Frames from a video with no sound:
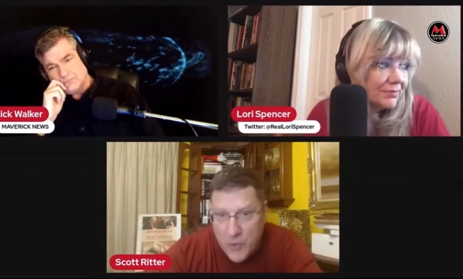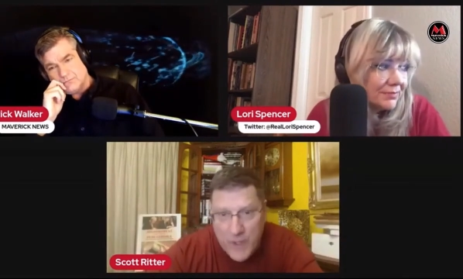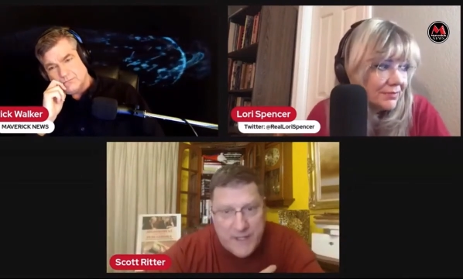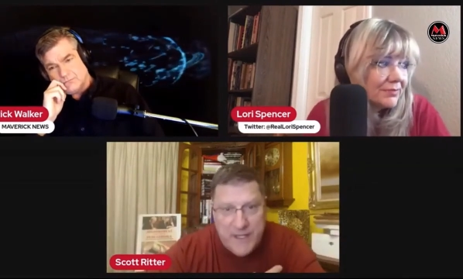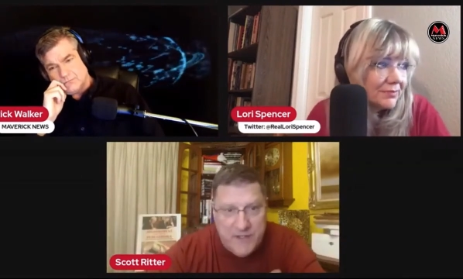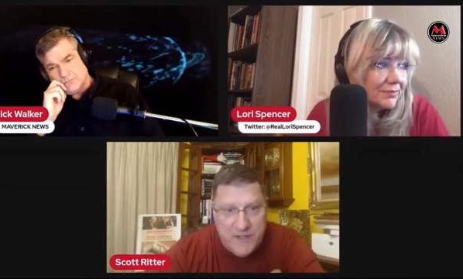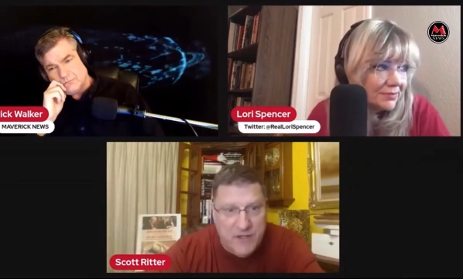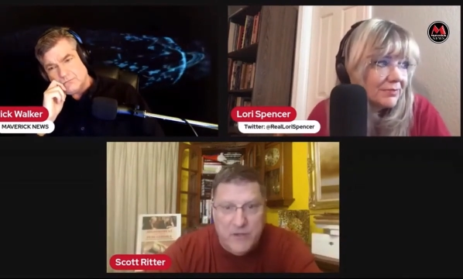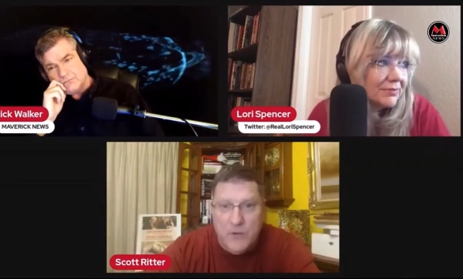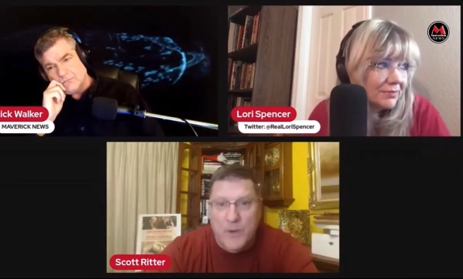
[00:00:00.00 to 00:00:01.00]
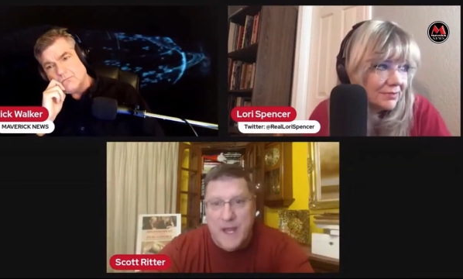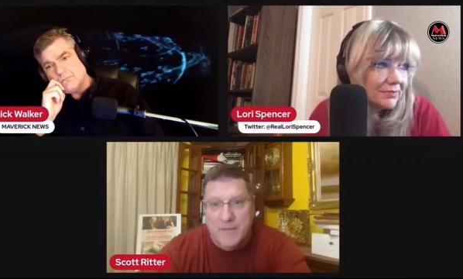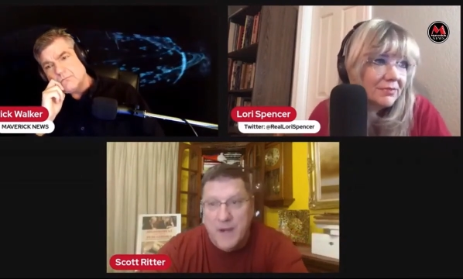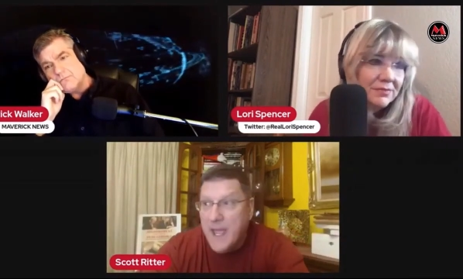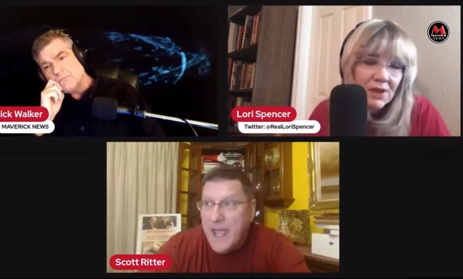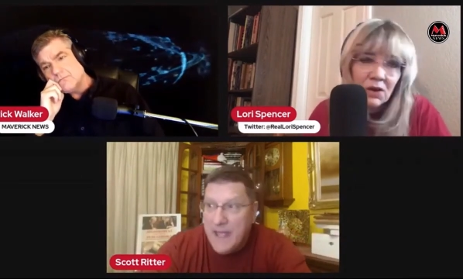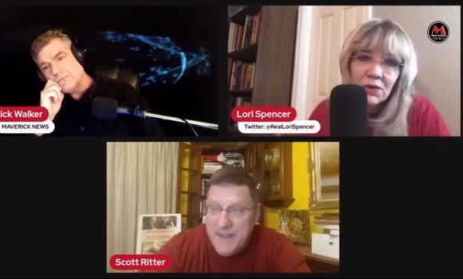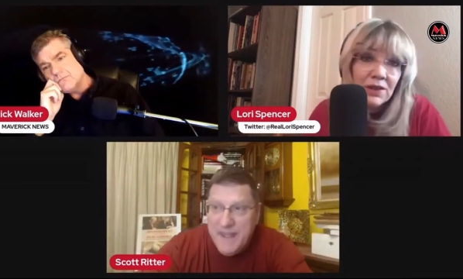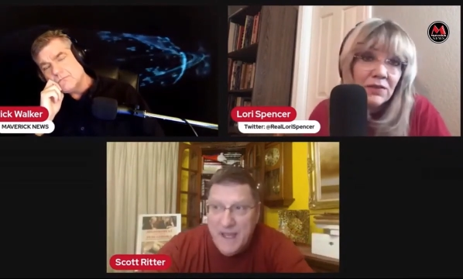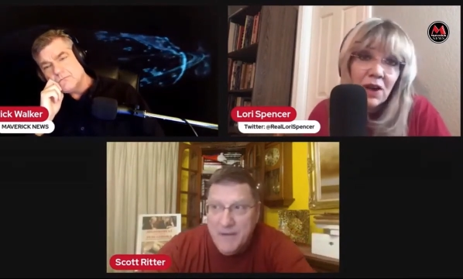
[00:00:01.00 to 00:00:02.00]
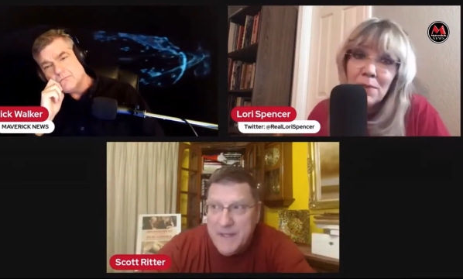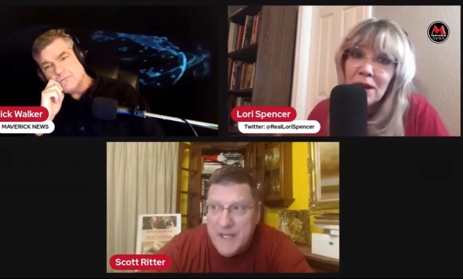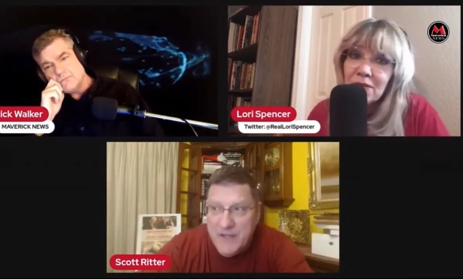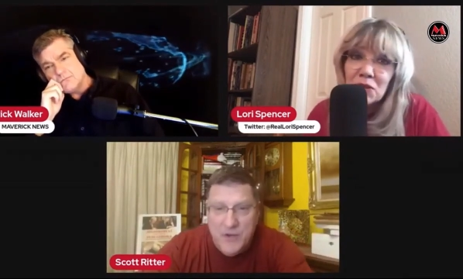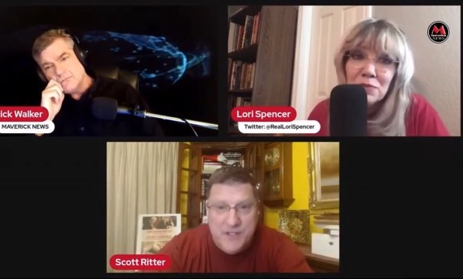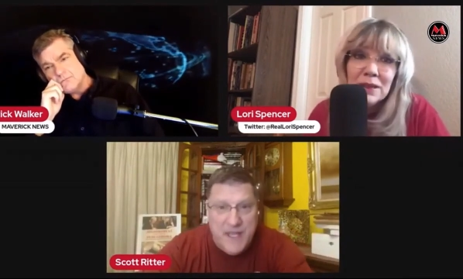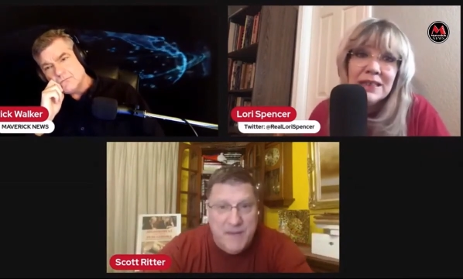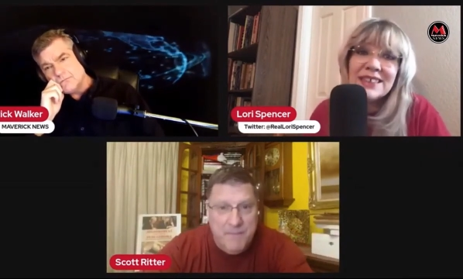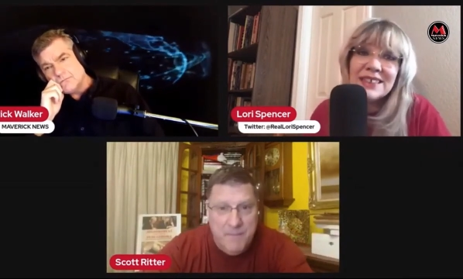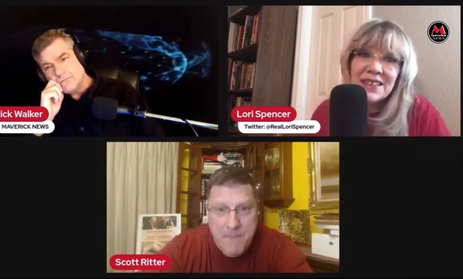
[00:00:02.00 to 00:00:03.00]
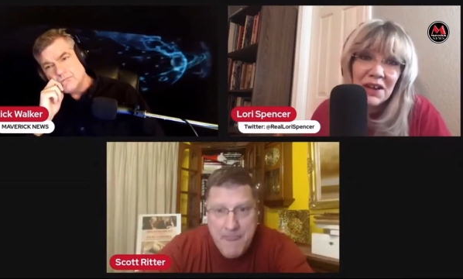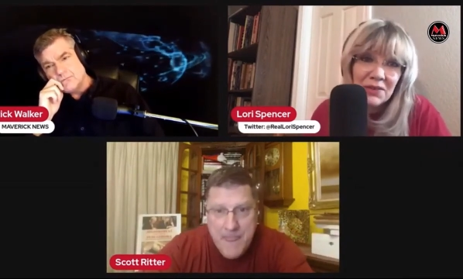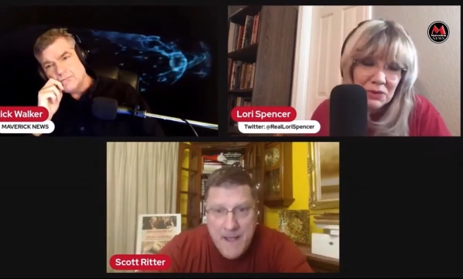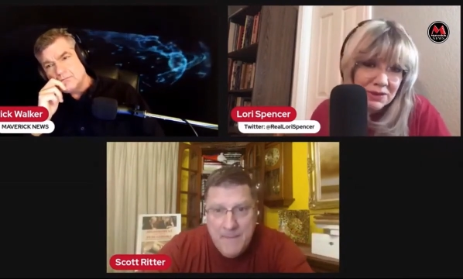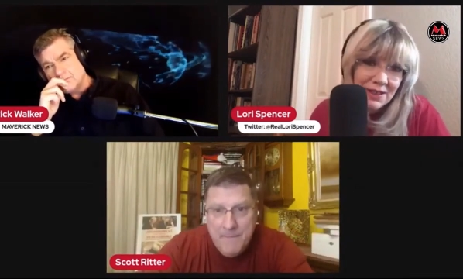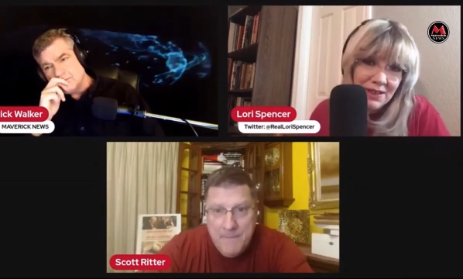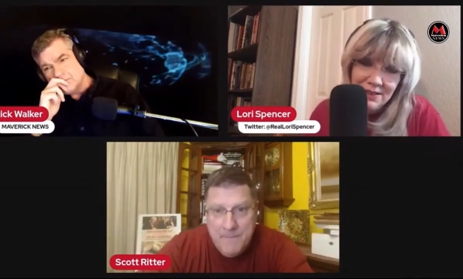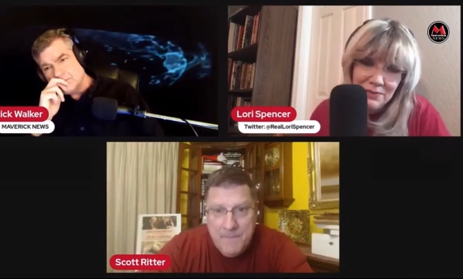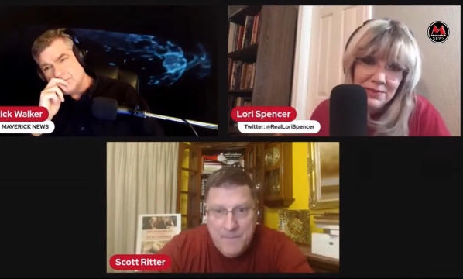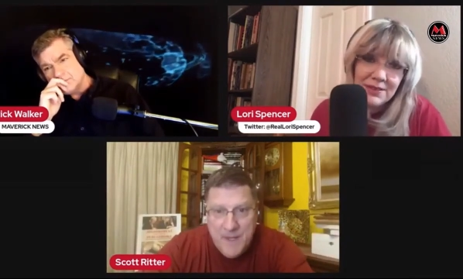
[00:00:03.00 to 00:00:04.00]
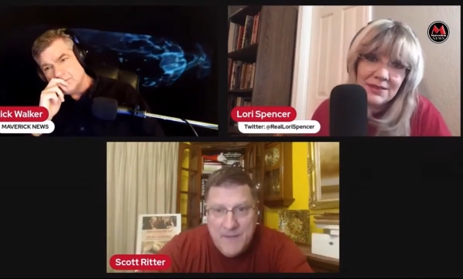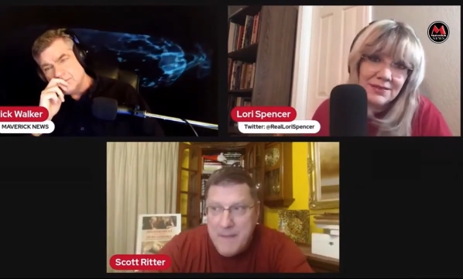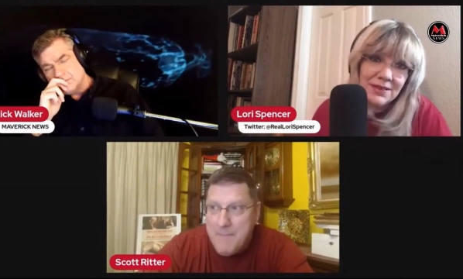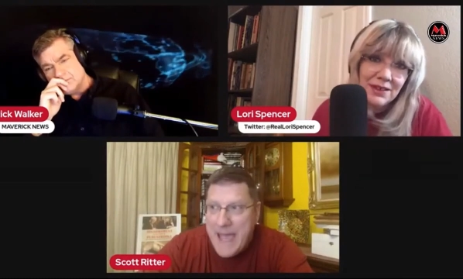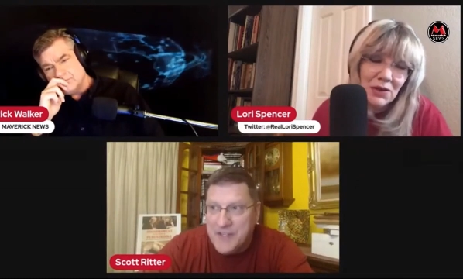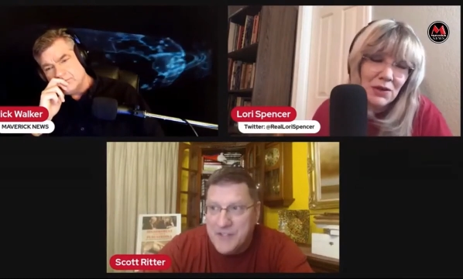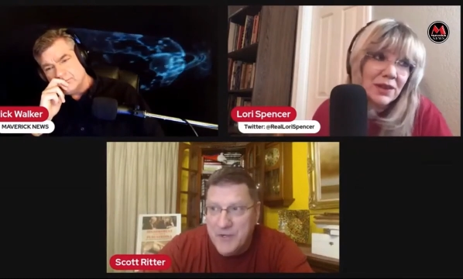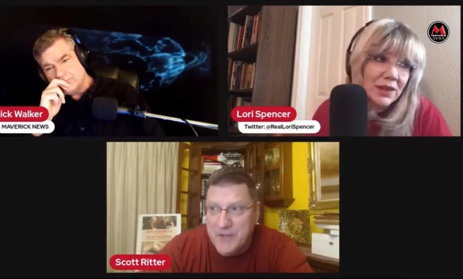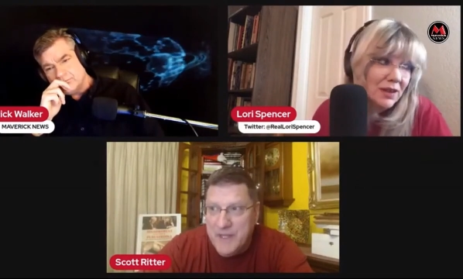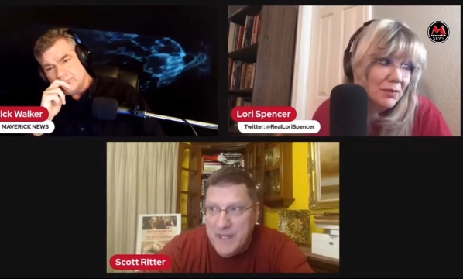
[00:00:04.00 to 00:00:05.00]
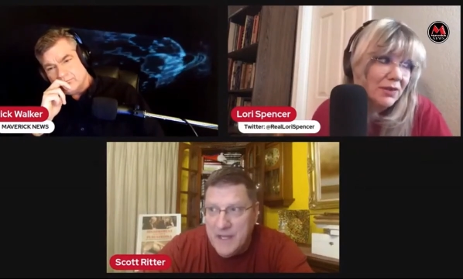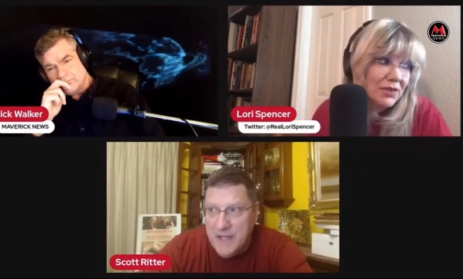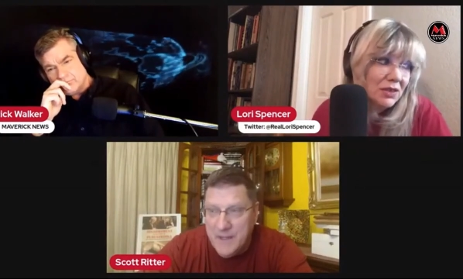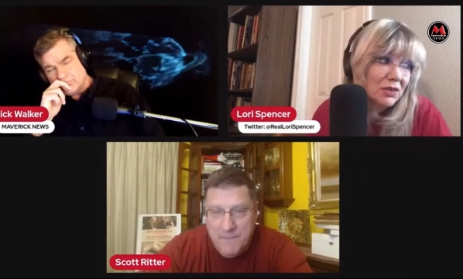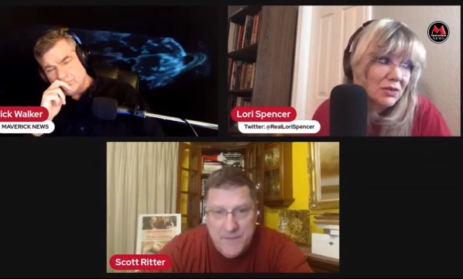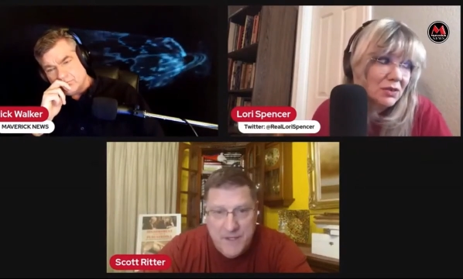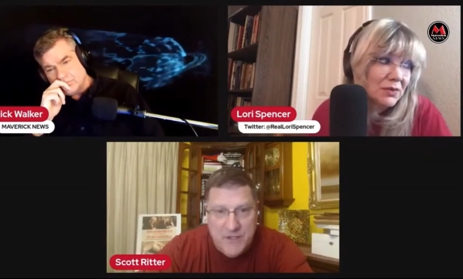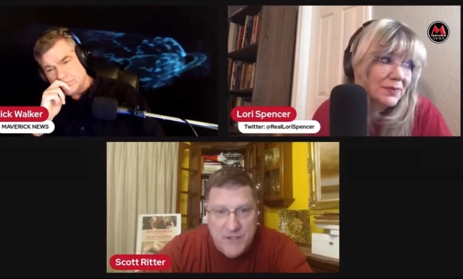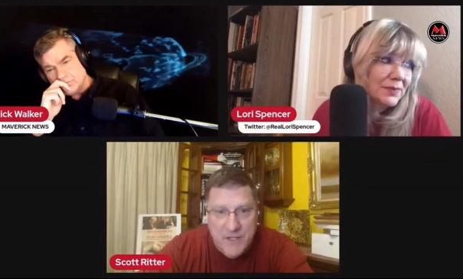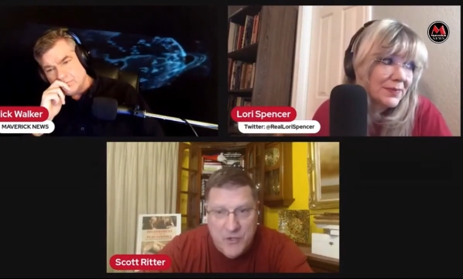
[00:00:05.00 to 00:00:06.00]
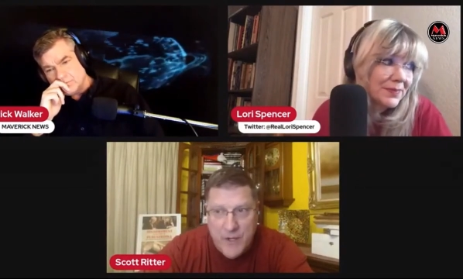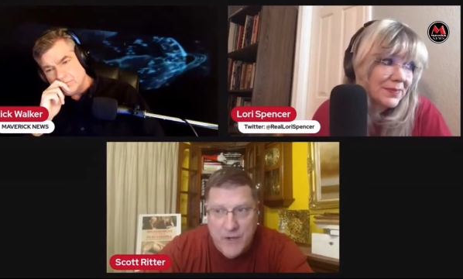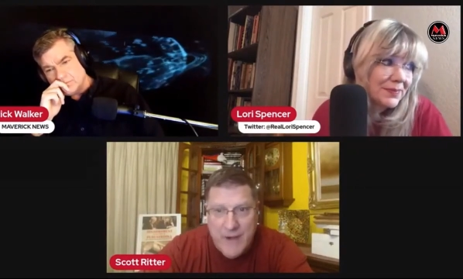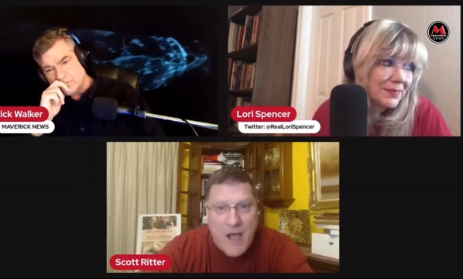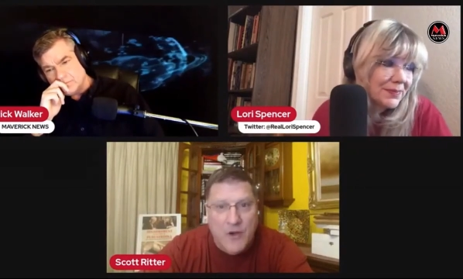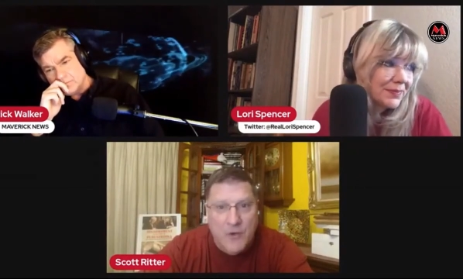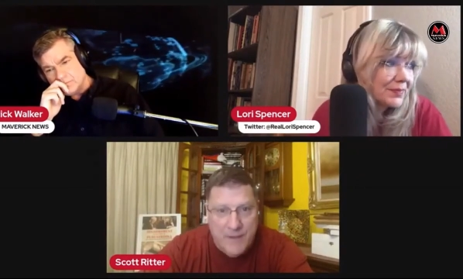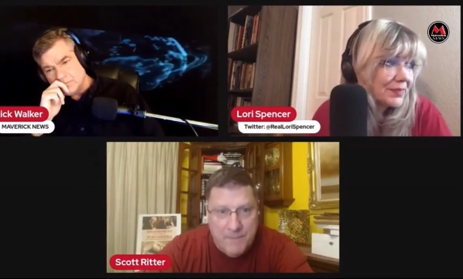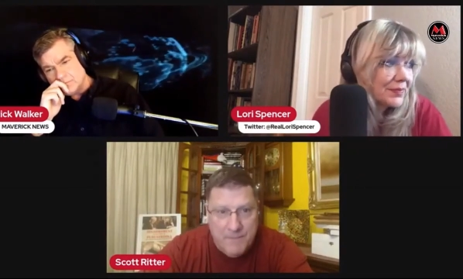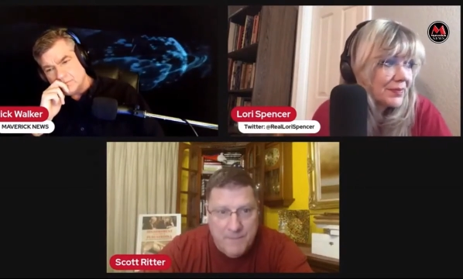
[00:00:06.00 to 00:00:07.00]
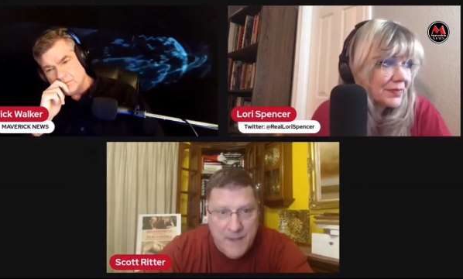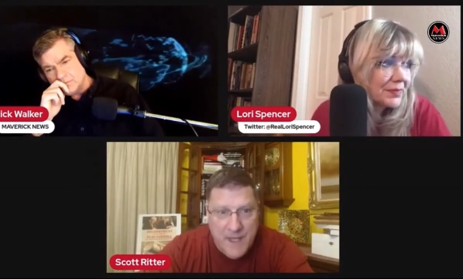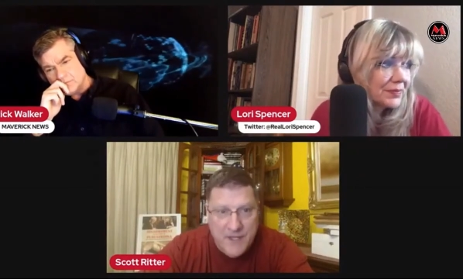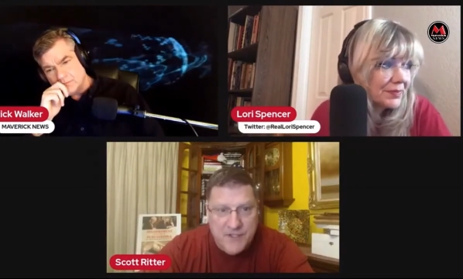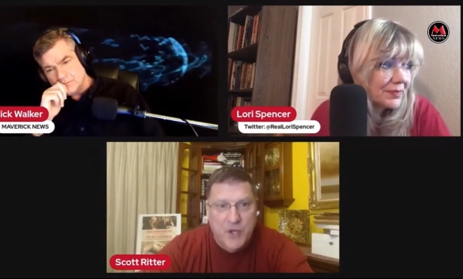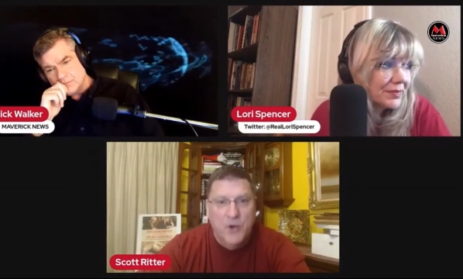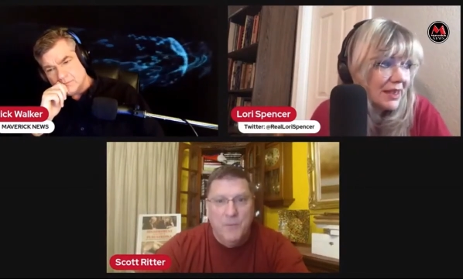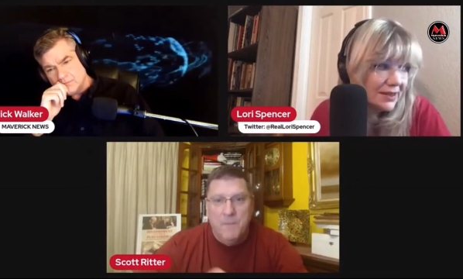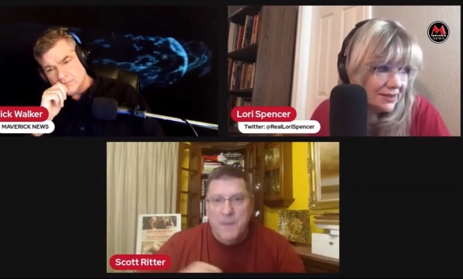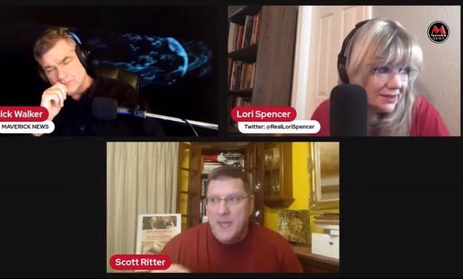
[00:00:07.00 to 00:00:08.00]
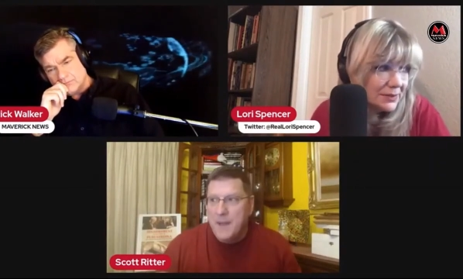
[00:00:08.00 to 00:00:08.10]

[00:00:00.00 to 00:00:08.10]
Speaker 1: quit, get you to do whatever. Oh, and then the other thing they do is they
Speaker 2: several times.
Speaker 1: They, they mastered the uh, the the Twitter algorithm. So